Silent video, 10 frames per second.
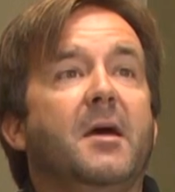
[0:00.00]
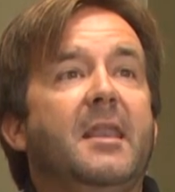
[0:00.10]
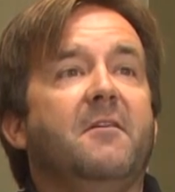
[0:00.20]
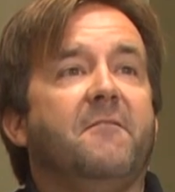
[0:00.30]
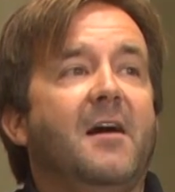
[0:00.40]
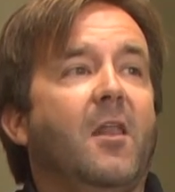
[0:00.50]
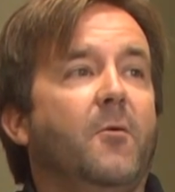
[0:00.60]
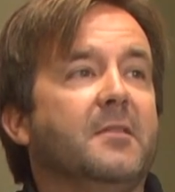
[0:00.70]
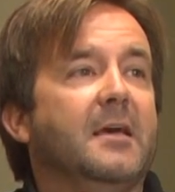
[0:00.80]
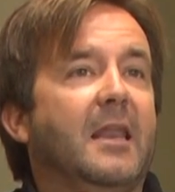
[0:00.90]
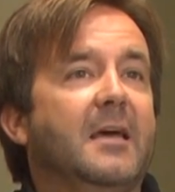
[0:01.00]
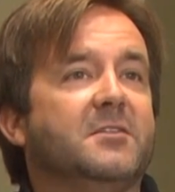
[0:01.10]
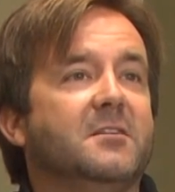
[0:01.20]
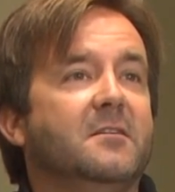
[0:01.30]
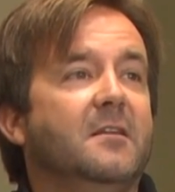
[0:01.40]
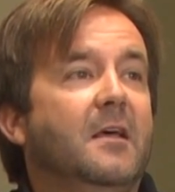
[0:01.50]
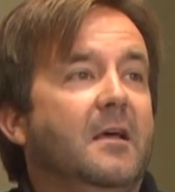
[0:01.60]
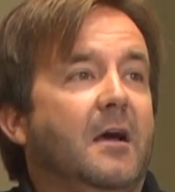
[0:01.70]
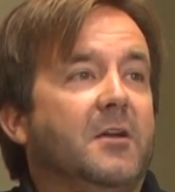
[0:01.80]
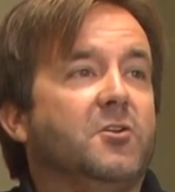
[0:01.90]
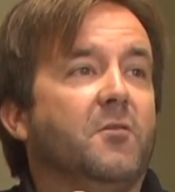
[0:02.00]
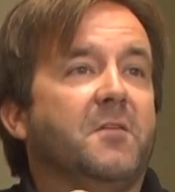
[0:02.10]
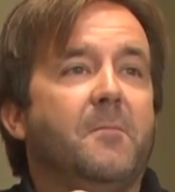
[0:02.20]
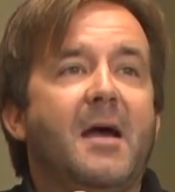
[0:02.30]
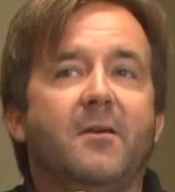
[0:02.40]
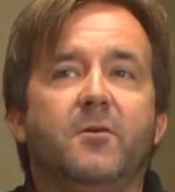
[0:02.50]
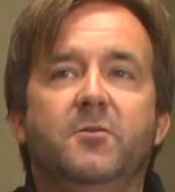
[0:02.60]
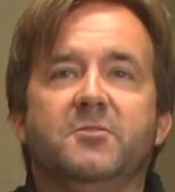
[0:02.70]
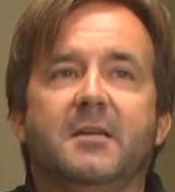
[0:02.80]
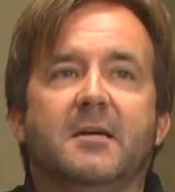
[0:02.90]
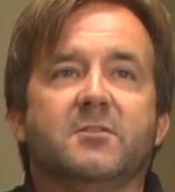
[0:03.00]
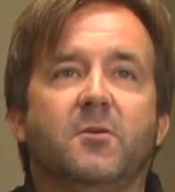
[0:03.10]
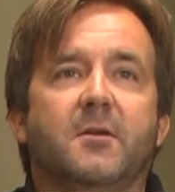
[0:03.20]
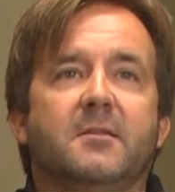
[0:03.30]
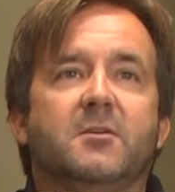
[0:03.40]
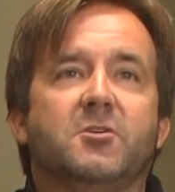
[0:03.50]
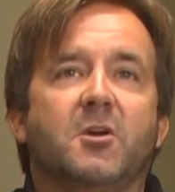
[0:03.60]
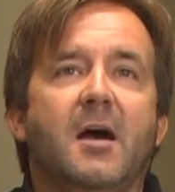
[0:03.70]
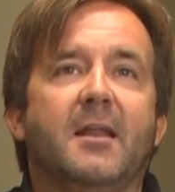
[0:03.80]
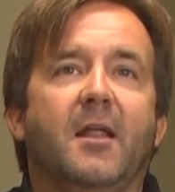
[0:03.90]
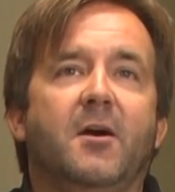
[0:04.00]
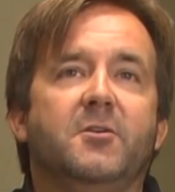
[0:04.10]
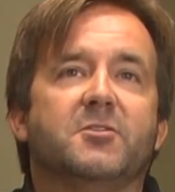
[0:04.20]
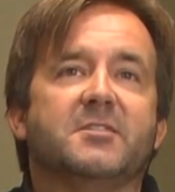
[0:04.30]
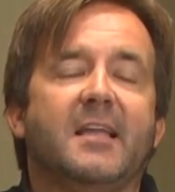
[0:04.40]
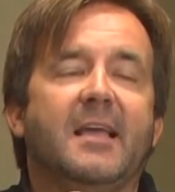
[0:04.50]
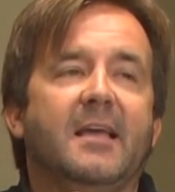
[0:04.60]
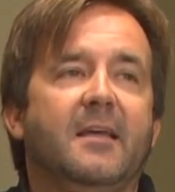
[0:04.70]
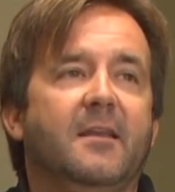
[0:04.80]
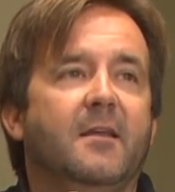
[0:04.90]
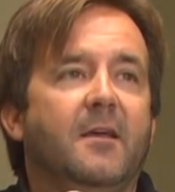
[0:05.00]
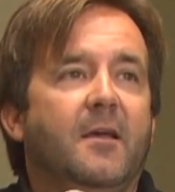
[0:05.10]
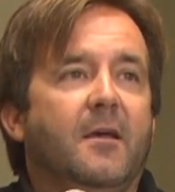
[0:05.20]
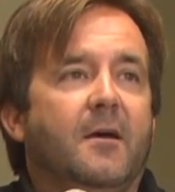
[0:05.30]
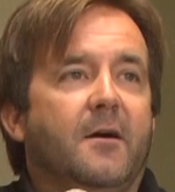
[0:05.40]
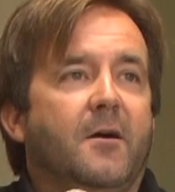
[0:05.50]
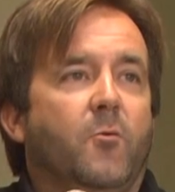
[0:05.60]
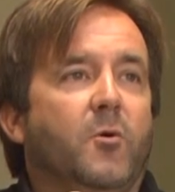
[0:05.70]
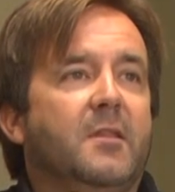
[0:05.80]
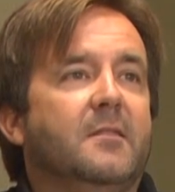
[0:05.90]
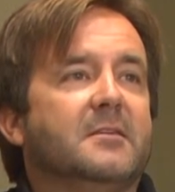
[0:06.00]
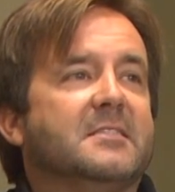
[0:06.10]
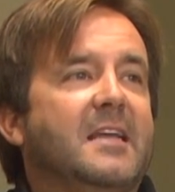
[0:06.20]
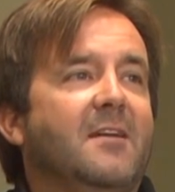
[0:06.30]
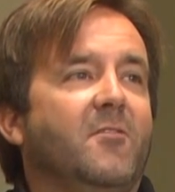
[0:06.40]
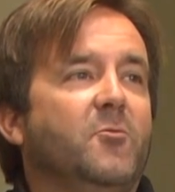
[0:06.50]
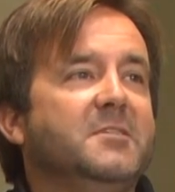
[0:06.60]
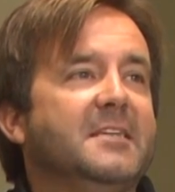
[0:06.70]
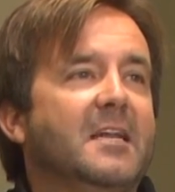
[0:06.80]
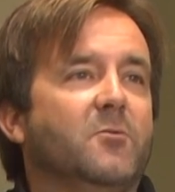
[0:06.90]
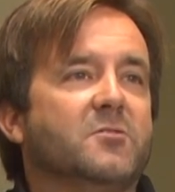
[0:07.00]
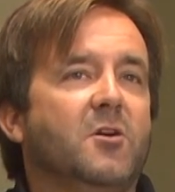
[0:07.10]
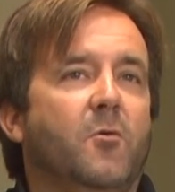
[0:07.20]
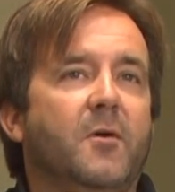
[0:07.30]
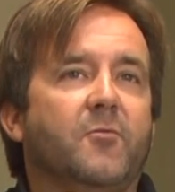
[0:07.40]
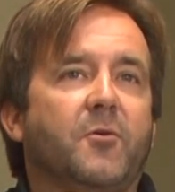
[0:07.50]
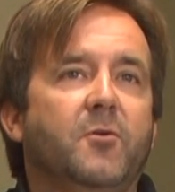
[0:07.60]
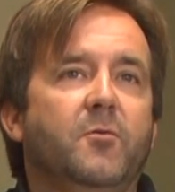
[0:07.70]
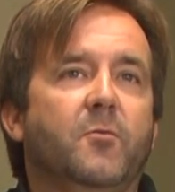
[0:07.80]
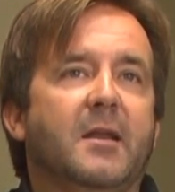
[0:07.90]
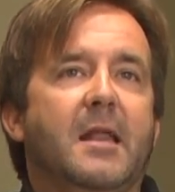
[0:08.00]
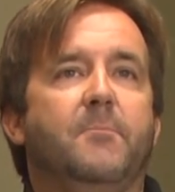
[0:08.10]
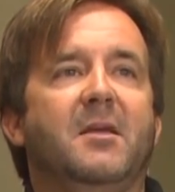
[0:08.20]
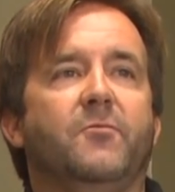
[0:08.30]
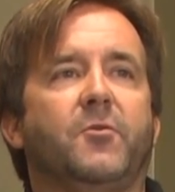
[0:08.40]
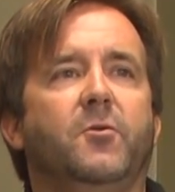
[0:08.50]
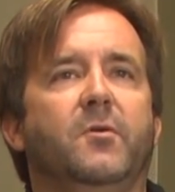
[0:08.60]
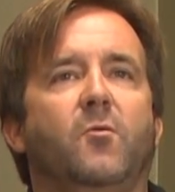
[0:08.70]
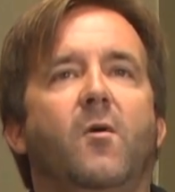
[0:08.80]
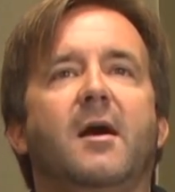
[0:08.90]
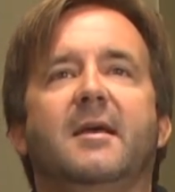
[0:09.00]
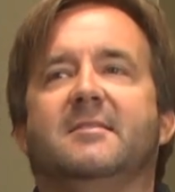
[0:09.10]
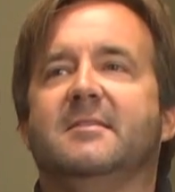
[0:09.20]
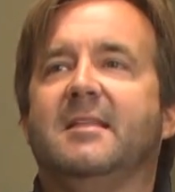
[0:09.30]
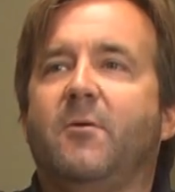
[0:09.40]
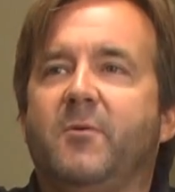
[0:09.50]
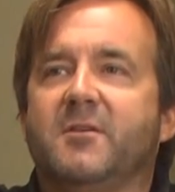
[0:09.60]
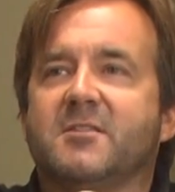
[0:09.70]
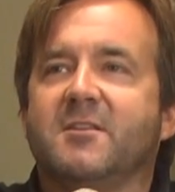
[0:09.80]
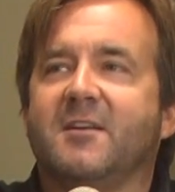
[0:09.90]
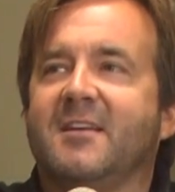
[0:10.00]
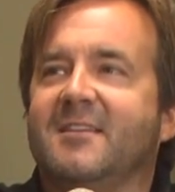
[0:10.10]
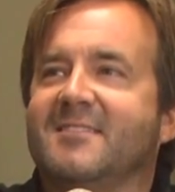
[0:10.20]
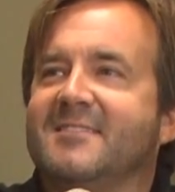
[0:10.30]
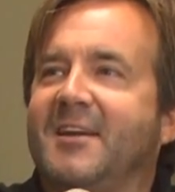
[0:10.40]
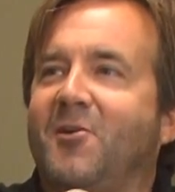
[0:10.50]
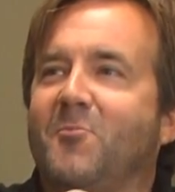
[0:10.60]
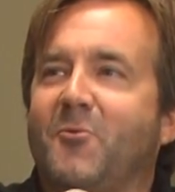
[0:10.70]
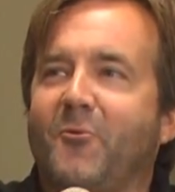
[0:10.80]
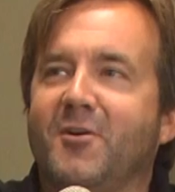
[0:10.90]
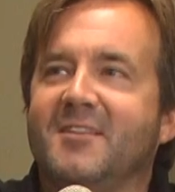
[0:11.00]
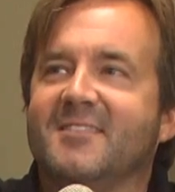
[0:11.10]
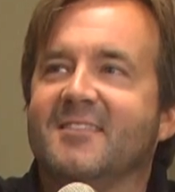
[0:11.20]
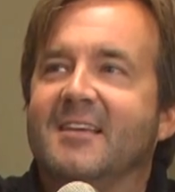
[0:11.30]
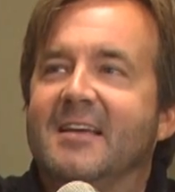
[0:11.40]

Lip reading: Monday following the election, I drove to Baton Rouge and I started to try to understand what the state of Louisiana was going through, what it had been through, and why is it that we were stuck in this terrible rut.